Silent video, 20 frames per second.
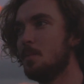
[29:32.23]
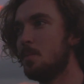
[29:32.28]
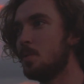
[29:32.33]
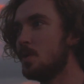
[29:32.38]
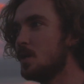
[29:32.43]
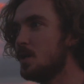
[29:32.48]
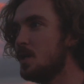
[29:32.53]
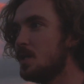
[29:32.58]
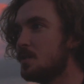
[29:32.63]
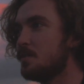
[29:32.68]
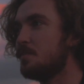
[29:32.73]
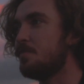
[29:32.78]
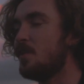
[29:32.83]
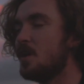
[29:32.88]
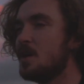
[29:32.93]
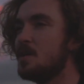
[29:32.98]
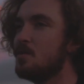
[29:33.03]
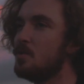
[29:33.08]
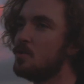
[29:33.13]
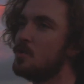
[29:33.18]
But it lit the
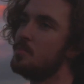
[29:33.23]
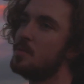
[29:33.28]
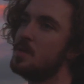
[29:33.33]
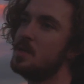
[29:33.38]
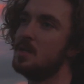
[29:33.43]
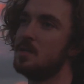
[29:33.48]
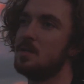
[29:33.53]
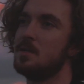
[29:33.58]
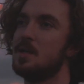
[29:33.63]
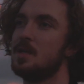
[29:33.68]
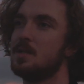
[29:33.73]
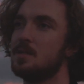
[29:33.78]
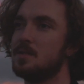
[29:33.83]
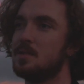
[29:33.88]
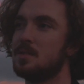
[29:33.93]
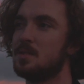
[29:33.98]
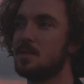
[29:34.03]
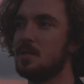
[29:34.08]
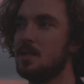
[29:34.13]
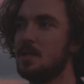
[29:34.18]
fire under me, and
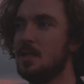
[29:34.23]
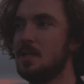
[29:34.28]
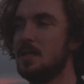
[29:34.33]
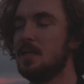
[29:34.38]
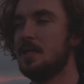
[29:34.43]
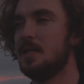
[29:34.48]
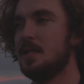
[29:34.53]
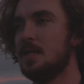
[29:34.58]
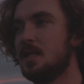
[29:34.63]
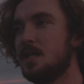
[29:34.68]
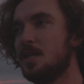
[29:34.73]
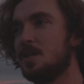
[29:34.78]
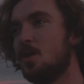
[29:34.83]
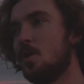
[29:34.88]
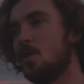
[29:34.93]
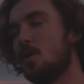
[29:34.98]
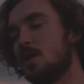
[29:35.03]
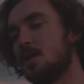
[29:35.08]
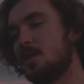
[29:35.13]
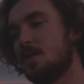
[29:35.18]
you
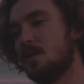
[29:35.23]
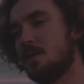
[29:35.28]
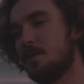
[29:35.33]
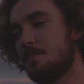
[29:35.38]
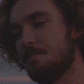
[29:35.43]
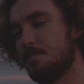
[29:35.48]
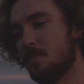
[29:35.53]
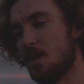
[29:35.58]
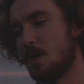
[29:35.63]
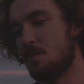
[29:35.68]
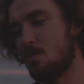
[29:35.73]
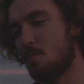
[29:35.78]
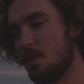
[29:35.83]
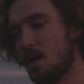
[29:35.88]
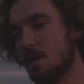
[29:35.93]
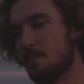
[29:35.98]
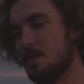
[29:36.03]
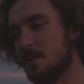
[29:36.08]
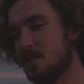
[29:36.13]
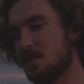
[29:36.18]
know, like, I
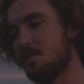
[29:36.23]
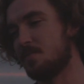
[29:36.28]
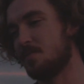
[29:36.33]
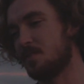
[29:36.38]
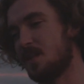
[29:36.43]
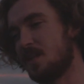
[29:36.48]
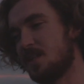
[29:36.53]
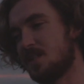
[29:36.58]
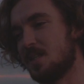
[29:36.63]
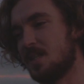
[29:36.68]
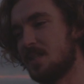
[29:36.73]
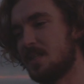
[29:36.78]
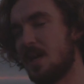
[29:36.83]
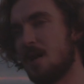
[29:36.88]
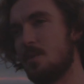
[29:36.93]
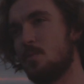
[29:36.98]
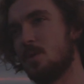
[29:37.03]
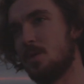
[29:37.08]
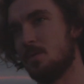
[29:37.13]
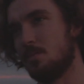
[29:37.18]
remind myself of things like
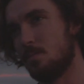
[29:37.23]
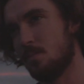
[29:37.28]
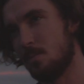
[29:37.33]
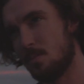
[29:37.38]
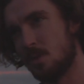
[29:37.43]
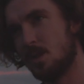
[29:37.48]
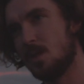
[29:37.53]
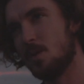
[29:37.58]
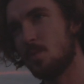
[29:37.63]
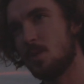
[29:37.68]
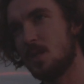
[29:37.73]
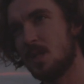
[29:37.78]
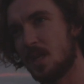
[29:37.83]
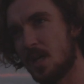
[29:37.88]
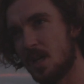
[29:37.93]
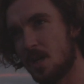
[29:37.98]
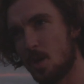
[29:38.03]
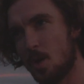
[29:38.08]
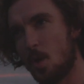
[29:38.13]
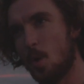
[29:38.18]
that when, you know, when you
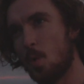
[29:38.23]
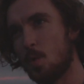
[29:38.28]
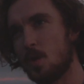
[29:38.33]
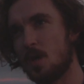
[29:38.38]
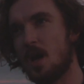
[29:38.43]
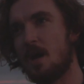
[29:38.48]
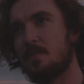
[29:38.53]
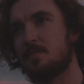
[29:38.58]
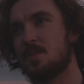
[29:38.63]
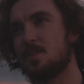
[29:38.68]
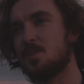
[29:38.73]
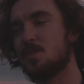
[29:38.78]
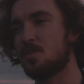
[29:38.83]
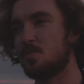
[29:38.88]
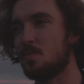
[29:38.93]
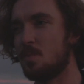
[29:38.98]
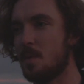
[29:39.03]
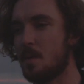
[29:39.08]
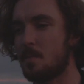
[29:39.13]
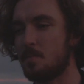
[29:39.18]
get low, you have to
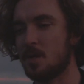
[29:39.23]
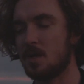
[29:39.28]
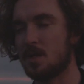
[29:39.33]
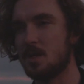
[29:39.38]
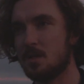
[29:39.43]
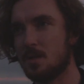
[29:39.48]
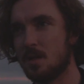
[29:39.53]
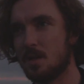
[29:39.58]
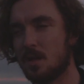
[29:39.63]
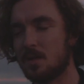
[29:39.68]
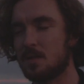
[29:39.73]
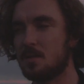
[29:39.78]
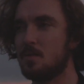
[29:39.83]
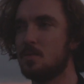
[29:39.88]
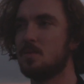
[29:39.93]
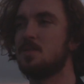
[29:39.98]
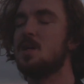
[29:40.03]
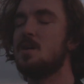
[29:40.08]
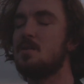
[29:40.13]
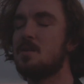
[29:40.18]
just remember that to
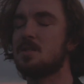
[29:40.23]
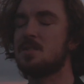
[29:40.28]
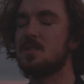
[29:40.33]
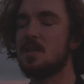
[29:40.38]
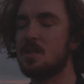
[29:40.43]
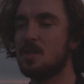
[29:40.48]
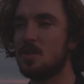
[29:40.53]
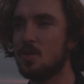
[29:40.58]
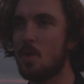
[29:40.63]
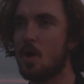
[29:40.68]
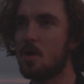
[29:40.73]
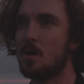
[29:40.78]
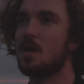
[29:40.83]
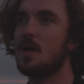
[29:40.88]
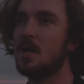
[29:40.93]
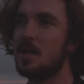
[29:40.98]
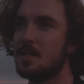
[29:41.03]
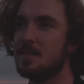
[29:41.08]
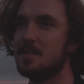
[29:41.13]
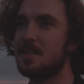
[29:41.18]
a certain extent you are the
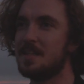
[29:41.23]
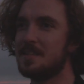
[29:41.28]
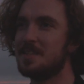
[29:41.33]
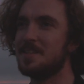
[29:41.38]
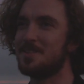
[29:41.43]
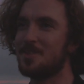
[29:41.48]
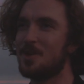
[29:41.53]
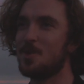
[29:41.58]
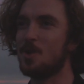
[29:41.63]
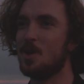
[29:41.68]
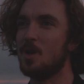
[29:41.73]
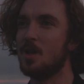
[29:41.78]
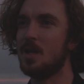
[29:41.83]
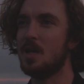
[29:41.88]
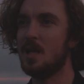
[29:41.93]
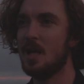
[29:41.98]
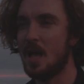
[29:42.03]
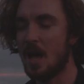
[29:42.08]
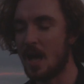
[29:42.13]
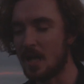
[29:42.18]
light at the end of the tunnel,
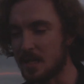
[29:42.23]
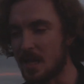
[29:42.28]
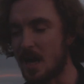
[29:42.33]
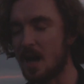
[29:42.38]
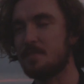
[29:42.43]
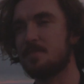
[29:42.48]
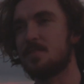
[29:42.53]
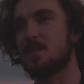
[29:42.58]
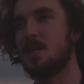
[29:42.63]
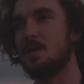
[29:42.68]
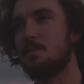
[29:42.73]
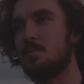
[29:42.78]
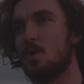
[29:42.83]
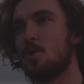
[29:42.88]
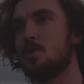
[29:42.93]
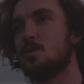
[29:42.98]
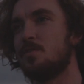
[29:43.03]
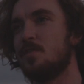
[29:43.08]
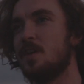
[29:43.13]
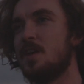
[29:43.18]
and you have to keep
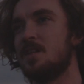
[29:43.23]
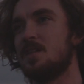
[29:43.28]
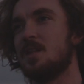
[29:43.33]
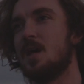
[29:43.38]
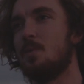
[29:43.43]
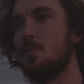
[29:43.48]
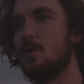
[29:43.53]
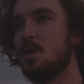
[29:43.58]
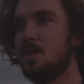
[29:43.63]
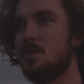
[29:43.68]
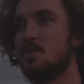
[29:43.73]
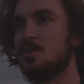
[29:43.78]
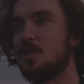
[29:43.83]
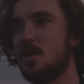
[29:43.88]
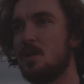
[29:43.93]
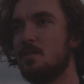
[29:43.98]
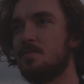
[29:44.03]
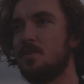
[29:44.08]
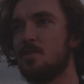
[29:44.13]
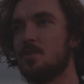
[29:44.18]
cultivating that within
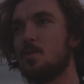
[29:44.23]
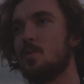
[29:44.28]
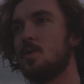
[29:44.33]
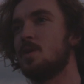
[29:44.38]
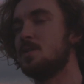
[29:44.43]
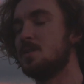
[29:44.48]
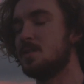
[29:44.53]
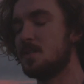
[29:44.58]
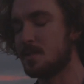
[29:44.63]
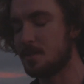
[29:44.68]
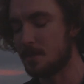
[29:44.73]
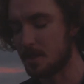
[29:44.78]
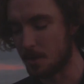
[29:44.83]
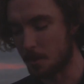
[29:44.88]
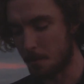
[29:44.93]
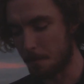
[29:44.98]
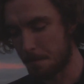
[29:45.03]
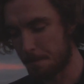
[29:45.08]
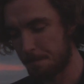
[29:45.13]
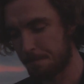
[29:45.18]
yourself, otherwise, you
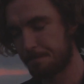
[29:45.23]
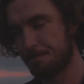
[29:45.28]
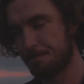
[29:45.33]
know.